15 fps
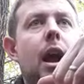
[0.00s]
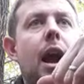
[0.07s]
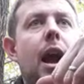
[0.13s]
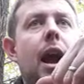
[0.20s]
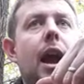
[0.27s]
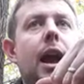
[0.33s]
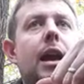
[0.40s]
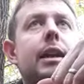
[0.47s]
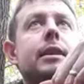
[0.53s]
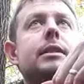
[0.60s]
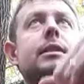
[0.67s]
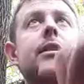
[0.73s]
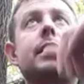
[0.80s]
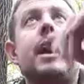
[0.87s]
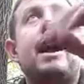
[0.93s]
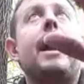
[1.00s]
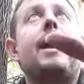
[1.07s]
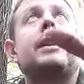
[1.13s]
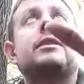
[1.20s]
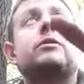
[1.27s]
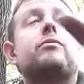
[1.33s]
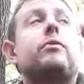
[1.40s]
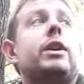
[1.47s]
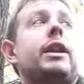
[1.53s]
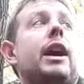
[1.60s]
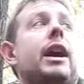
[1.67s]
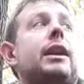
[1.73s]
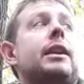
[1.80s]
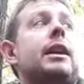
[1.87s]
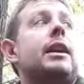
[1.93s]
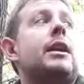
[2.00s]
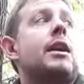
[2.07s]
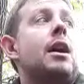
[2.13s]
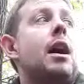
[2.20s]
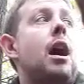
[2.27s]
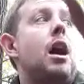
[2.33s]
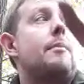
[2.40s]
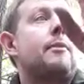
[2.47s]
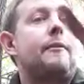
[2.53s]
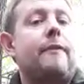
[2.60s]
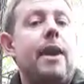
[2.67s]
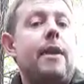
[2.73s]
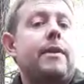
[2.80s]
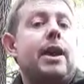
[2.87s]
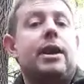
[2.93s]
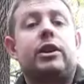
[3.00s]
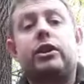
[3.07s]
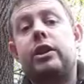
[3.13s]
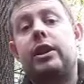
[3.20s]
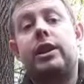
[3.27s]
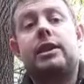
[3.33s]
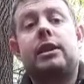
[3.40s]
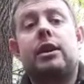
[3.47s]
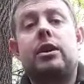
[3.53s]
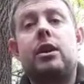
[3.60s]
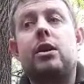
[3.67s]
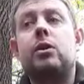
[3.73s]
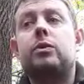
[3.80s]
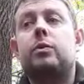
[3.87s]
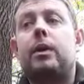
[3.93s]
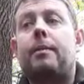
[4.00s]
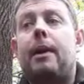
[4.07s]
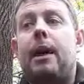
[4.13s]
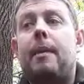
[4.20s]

And yeah, it's really handy. A variation of this I use when I'm